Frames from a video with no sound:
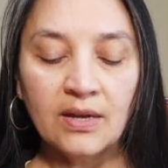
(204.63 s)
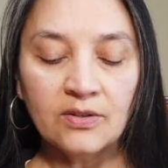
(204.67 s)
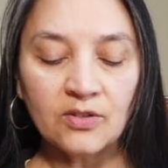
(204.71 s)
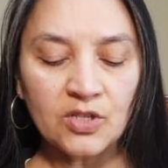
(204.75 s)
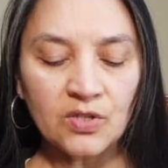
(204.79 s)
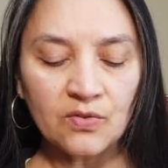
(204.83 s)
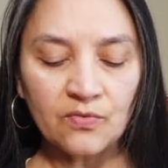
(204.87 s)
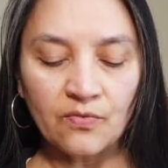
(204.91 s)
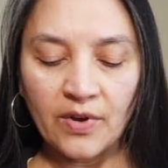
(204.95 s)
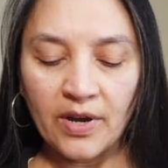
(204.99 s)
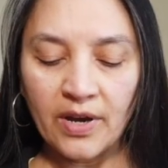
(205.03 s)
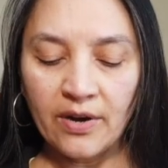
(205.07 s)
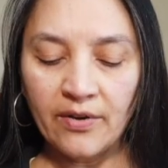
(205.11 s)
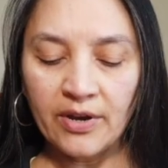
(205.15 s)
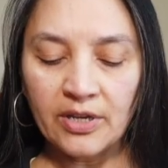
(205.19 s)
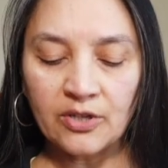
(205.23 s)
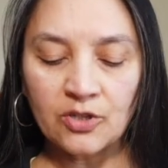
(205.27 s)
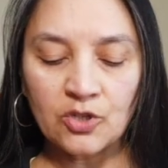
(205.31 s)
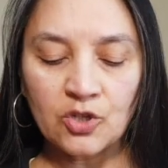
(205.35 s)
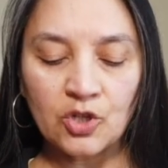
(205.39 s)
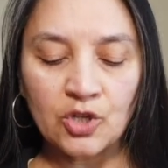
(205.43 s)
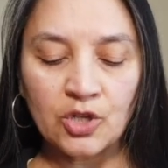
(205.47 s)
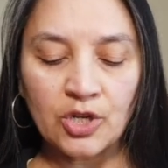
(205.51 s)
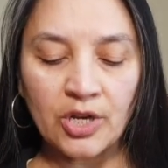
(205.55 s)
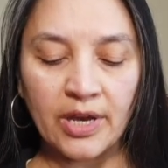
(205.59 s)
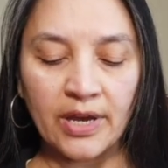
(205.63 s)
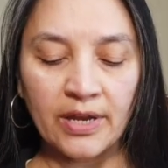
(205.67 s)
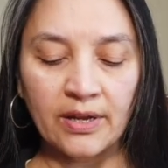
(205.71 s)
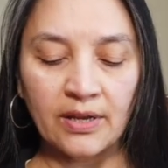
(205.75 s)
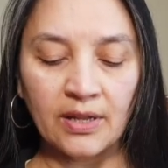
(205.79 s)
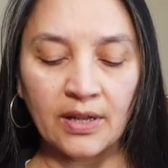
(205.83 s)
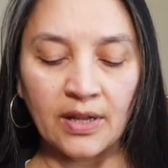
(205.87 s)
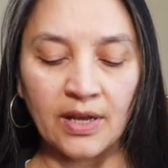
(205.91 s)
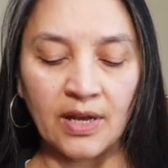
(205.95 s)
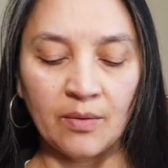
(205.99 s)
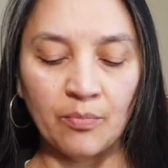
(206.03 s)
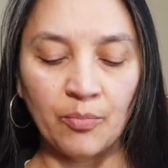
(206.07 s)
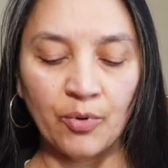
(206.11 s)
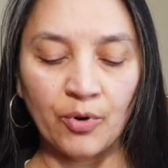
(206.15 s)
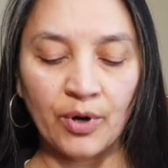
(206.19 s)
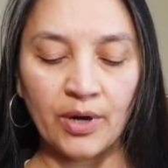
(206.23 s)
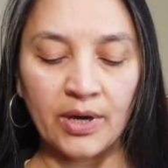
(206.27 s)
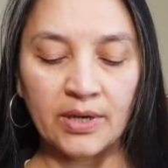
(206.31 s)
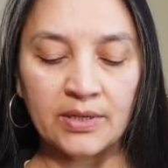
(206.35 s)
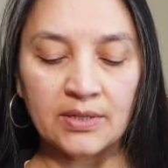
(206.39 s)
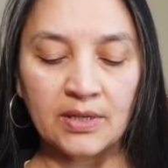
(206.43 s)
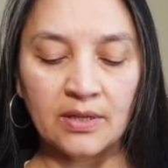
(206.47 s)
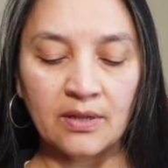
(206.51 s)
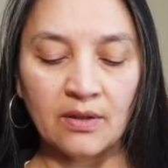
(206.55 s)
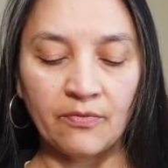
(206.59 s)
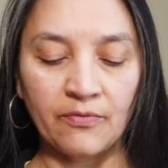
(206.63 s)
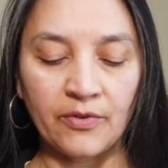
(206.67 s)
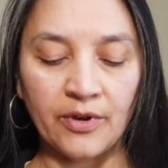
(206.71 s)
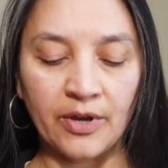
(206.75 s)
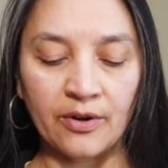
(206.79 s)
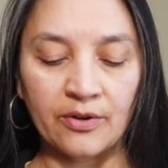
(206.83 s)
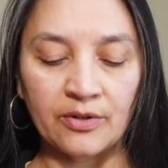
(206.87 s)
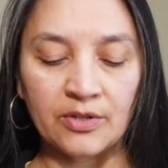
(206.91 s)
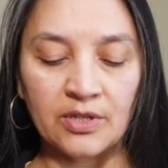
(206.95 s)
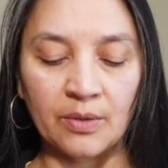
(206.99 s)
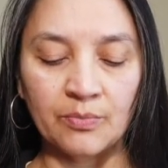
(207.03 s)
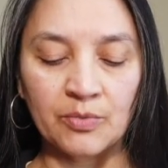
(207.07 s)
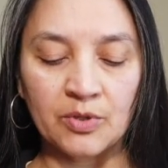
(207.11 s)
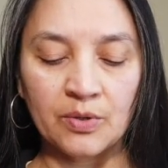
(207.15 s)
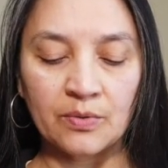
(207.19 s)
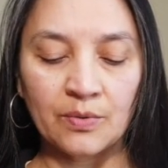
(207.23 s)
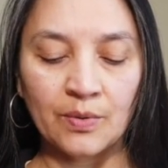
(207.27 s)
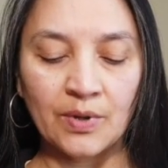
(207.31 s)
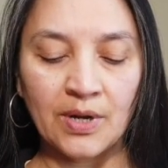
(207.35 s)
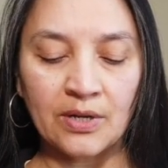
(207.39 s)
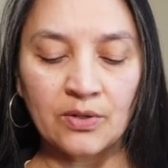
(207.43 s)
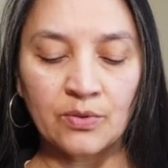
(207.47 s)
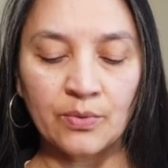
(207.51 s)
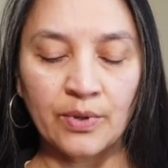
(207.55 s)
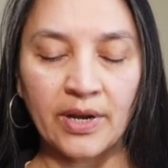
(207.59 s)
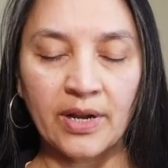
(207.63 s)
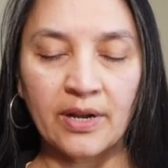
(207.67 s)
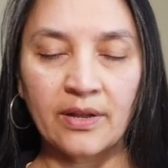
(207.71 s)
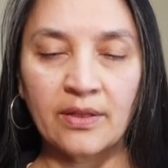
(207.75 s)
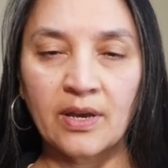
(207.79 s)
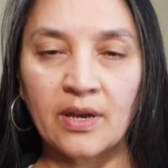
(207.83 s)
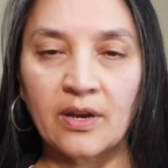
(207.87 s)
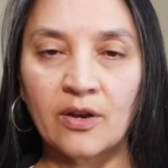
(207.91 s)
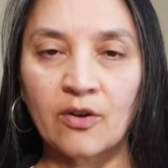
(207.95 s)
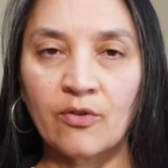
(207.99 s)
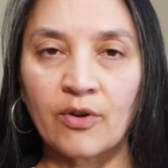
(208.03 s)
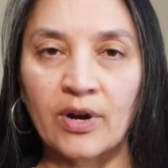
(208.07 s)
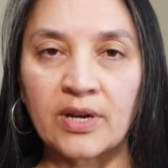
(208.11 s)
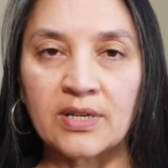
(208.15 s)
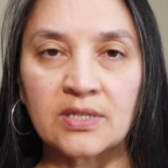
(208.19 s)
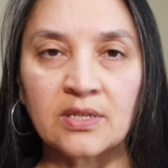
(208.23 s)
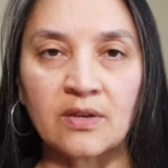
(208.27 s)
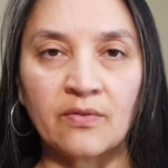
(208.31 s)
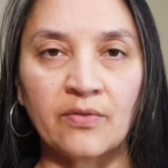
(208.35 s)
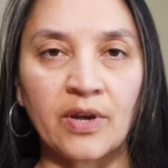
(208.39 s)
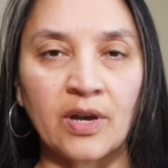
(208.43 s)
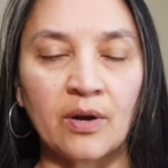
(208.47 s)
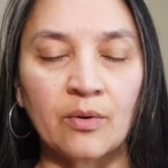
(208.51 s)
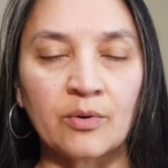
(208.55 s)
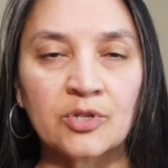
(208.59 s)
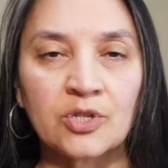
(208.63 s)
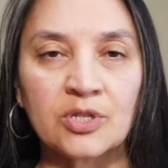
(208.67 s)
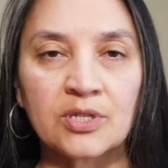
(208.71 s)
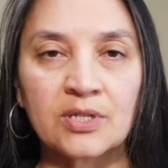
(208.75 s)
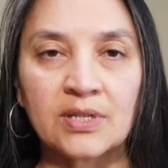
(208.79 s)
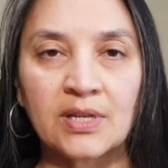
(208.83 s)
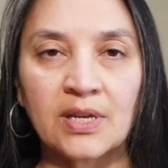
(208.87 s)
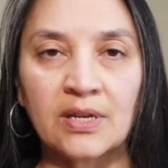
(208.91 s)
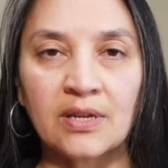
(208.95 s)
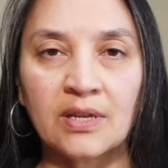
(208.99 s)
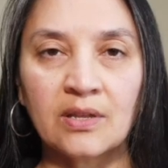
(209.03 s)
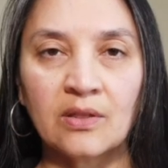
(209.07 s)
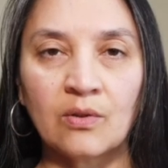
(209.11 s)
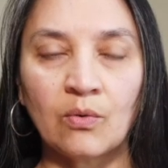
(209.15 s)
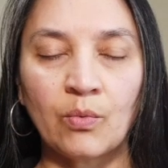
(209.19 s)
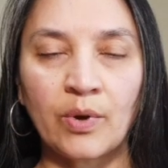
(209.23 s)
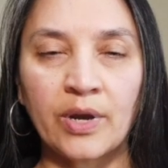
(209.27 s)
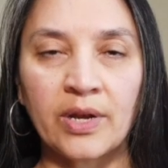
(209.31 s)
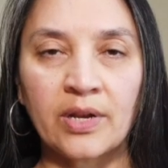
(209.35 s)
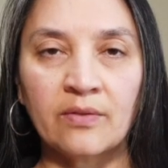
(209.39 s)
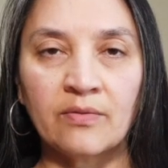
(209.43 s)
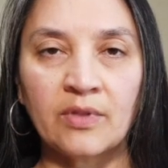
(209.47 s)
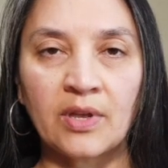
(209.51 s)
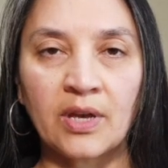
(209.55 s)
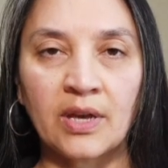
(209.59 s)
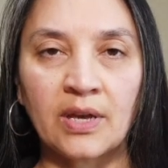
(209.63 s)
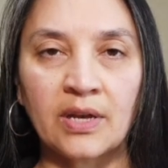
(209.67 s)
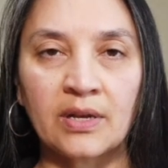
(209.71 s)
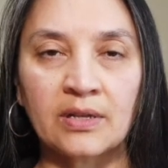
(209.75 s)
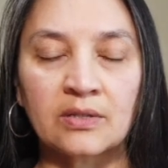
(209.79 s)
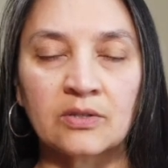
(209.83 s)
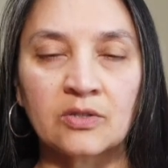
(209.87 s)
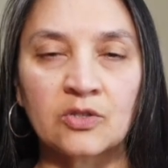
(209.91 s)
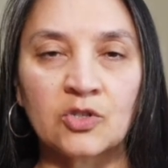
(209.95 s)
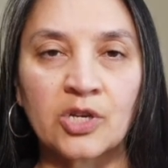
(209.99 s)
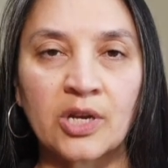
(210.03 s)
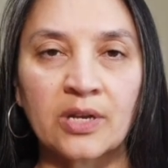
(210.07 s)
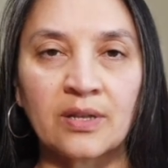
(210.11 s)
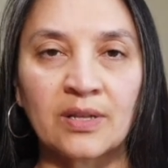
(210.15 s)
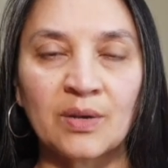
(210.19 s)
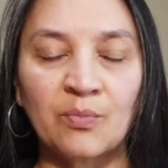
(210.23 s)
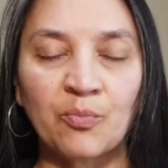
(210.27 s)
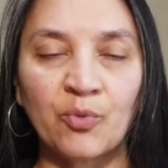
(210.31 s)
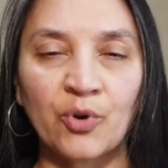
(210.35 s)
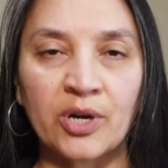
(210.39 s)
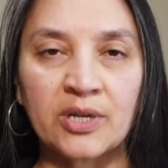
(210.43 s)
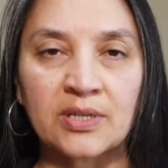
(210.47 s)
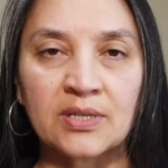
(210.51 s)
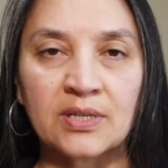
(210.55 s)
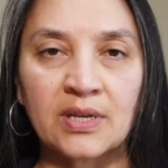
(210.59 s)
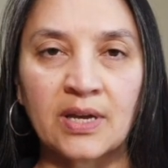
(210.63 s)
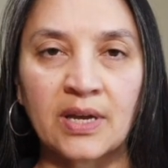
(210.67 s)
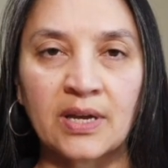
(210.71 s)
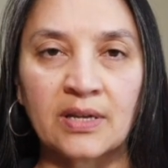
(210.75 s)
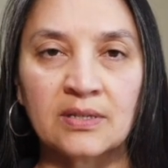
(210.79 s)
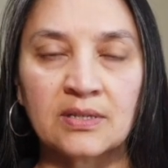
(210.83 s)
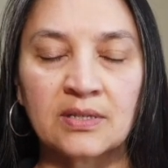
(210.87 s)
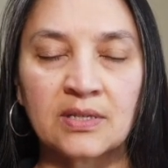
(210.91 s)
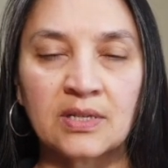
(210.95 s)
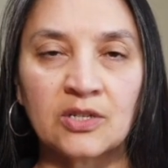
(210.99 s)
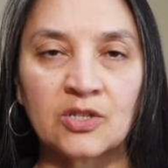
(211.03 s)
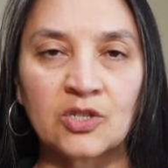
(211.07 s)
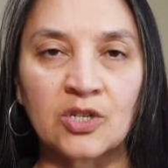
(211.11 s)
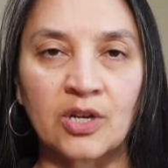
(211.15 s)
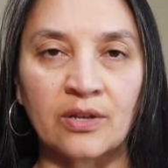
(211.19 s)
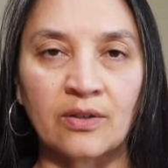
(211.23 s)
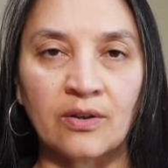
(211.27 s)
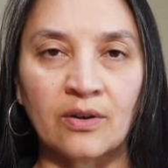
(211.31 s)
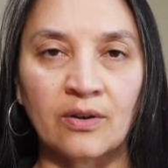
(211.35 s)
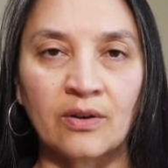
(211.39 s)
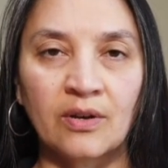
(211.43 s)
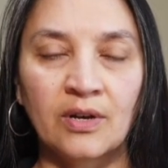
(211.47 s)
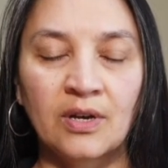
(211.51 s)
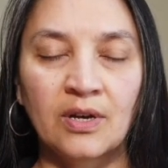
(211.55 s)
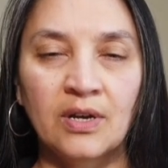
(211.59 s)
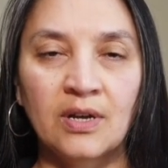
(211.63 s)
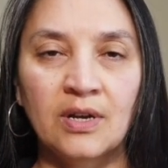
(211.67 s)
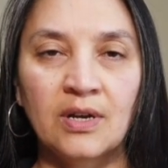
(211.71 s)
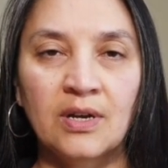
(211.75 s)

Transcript: Just very gently pressing the fingertips. We're not doing anything aggressive here. We're just letting the weight of the hands gently press against each other.